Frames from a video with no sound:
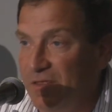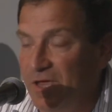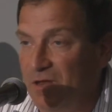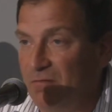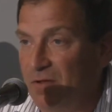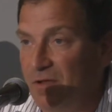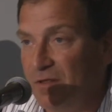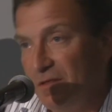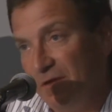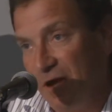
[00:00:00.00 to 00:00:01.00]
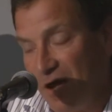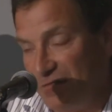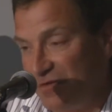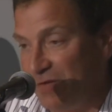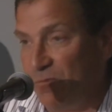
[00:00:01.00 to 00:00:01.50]
then the
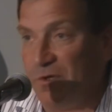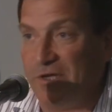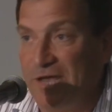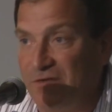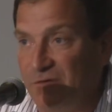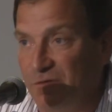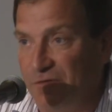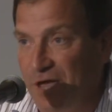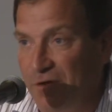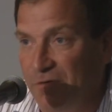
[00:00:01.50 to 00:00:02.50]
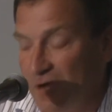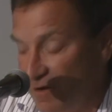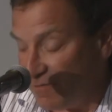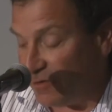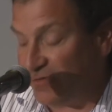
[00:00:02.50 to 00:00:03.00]
offset really has no value.
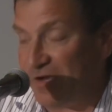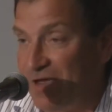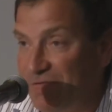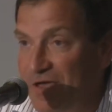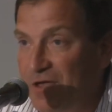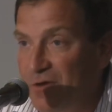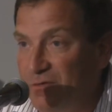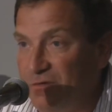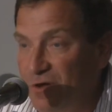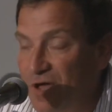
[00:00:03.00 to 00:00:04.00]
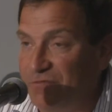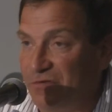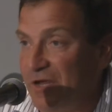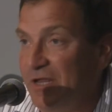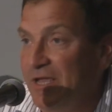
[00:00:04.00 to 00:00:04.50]
For it to have value as an
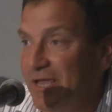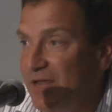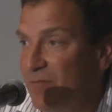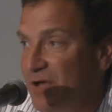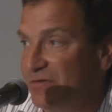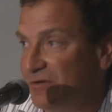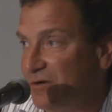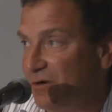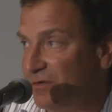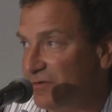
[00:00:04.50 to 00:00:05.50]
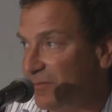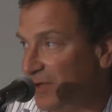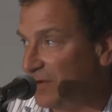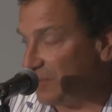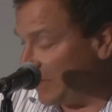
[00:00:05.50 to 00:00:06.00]
offset, it must occur some
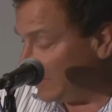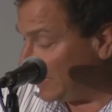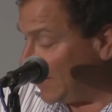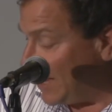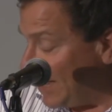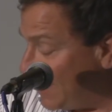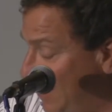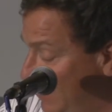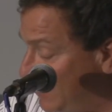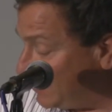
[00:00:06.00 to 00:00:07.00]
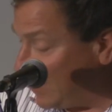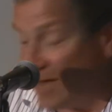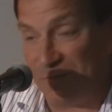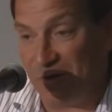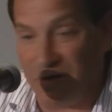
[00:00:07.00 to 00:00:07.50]
other place. I think I'm going to
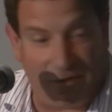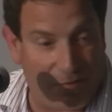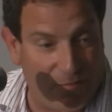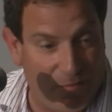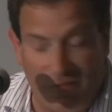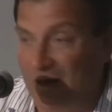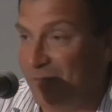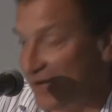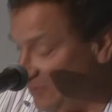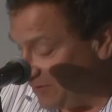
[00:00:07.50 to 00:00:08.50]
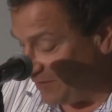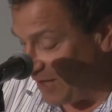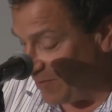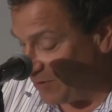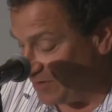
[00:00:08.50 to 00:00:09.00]
stop here and move on, but I do have a
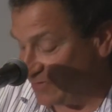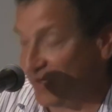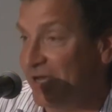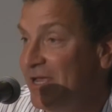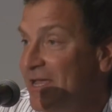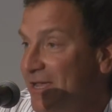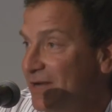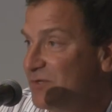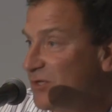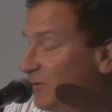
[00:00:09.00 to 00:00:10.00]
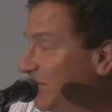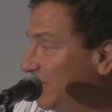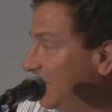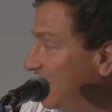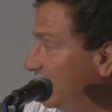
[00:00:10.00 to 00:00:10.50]
lot more to say, and I'm sure we
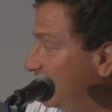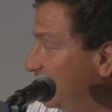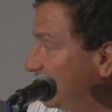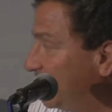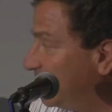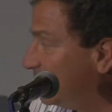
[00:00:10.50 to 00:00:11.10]
can get into it.